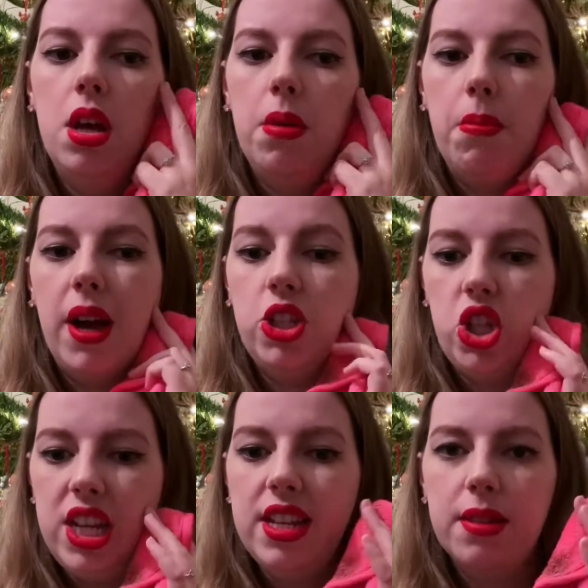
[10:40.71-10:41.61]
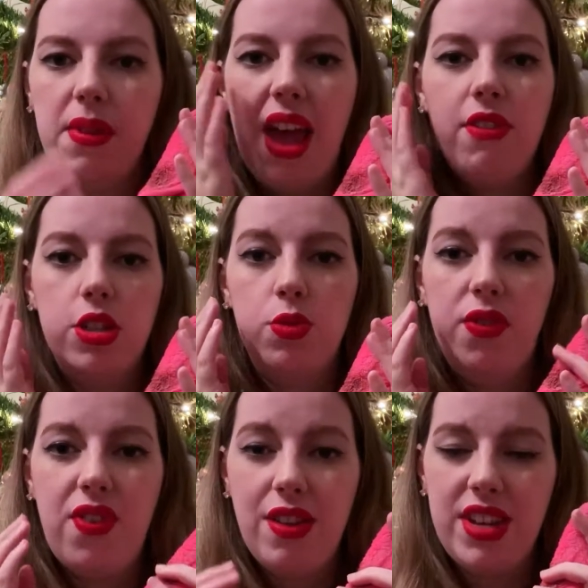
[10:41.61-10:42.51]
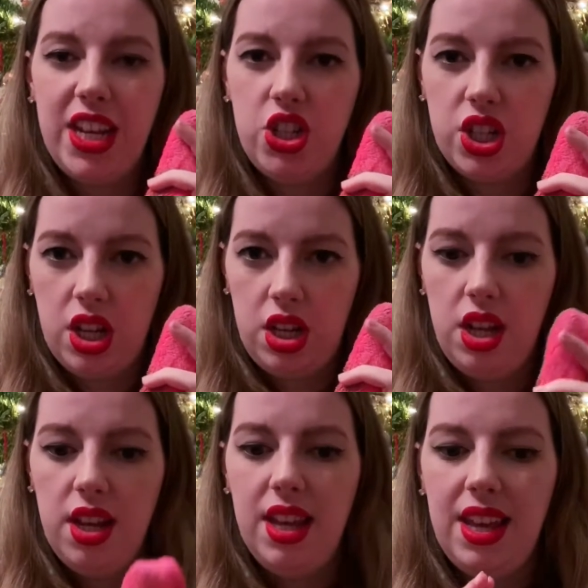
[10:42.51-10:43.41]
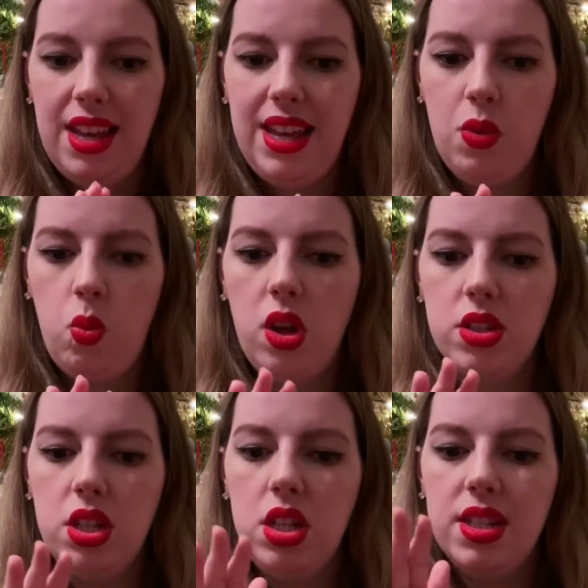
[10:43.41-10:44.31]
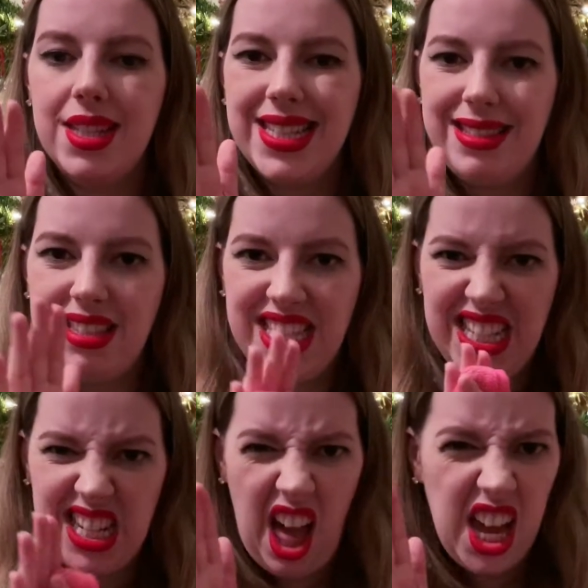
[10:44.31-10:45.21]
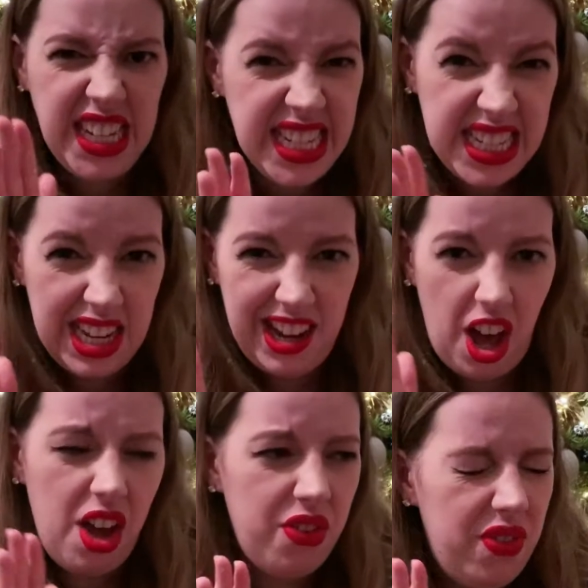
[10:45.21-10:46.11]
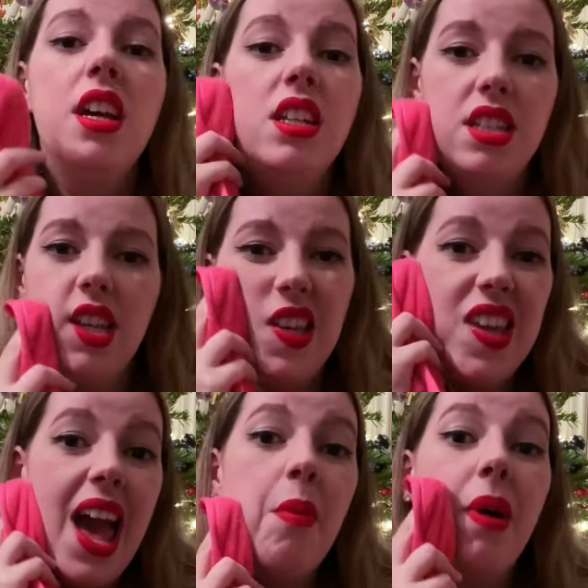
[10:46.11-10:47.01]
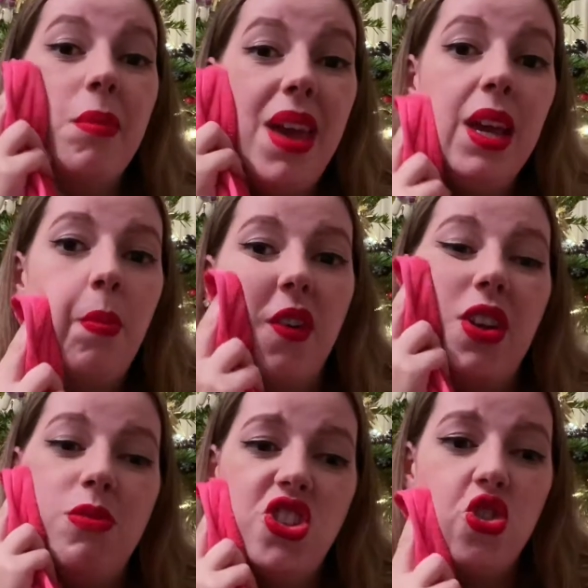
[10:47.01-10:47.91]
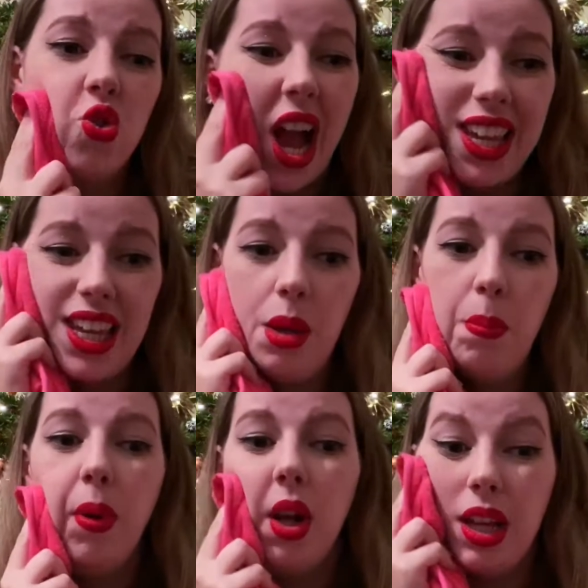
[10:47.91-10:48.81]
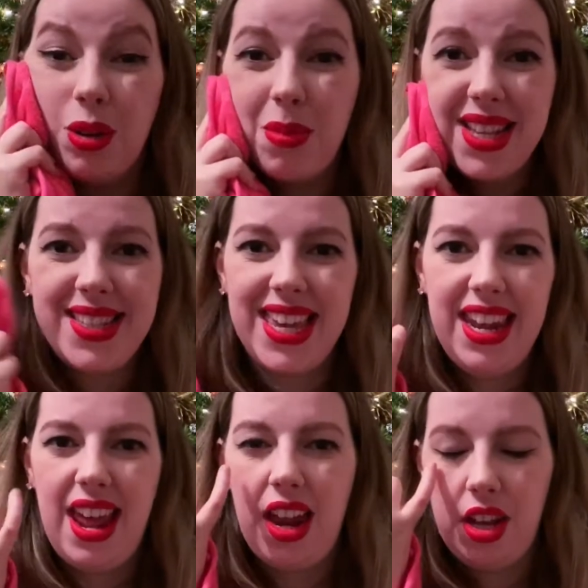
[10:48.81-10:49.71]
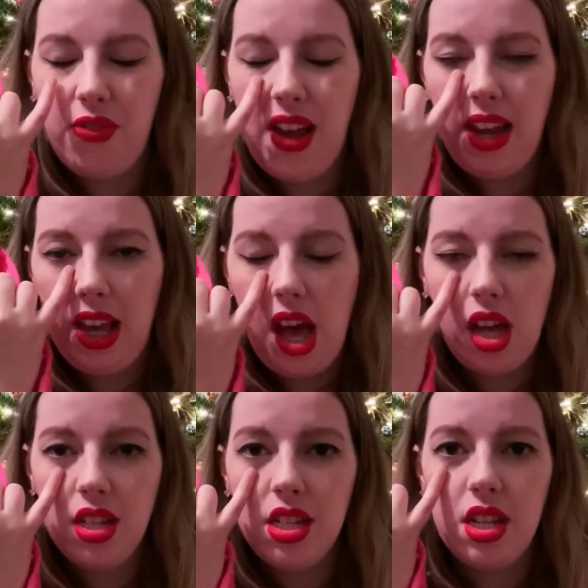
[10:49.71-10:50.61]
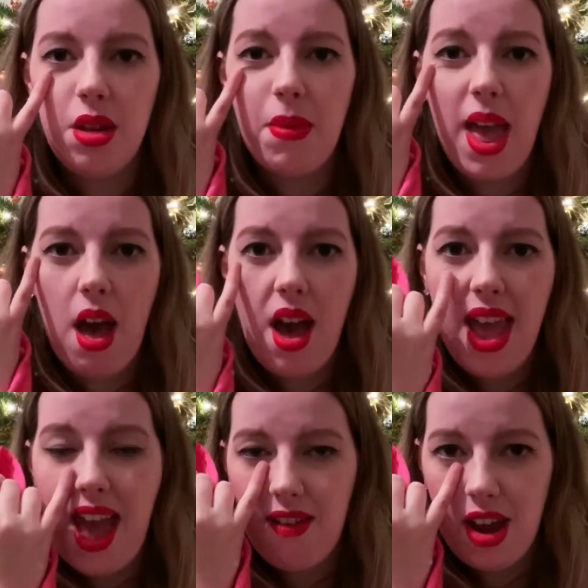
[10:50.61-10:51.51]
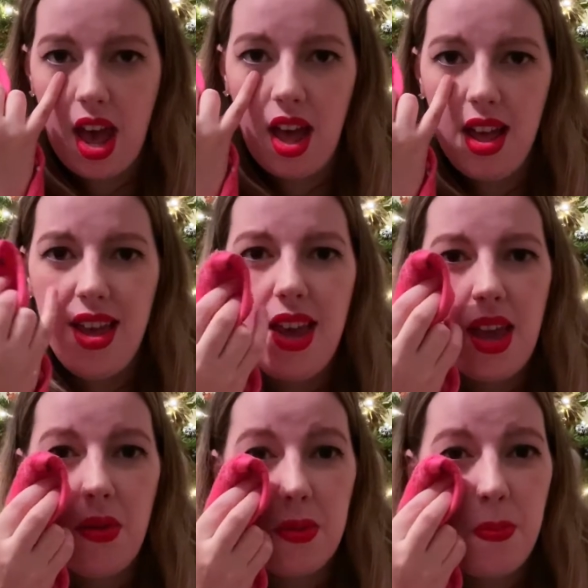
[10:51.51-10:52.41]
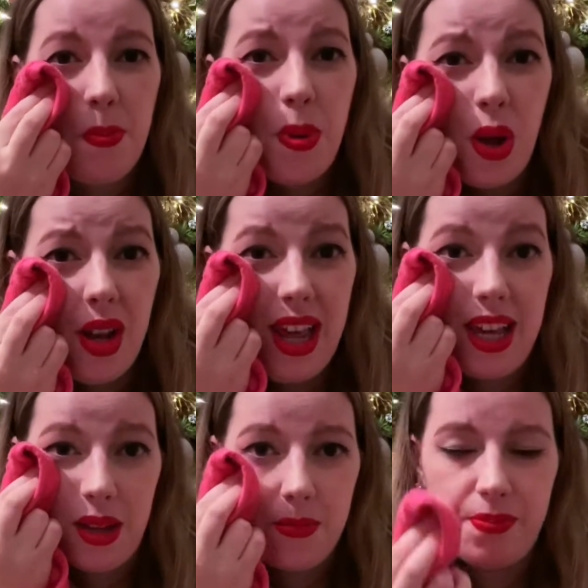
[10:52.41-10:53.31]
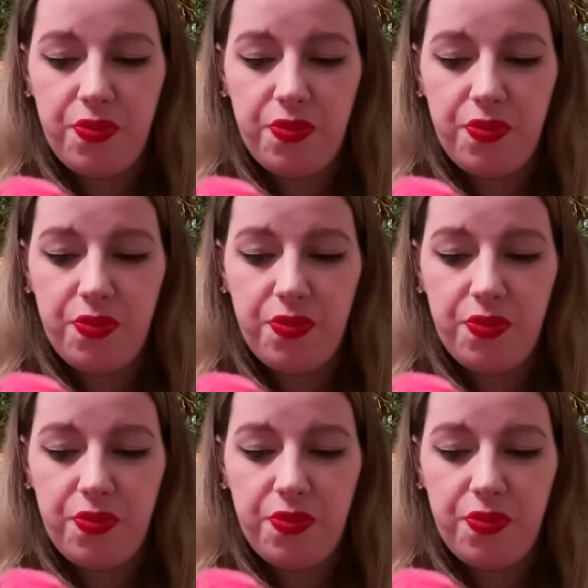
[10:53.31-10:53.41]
my cheeks, areas with foundation, it wasn't slidey enough to get my makeup off. It was dragging and pulling on my skin, and I felt like under my eye area, it was pulling.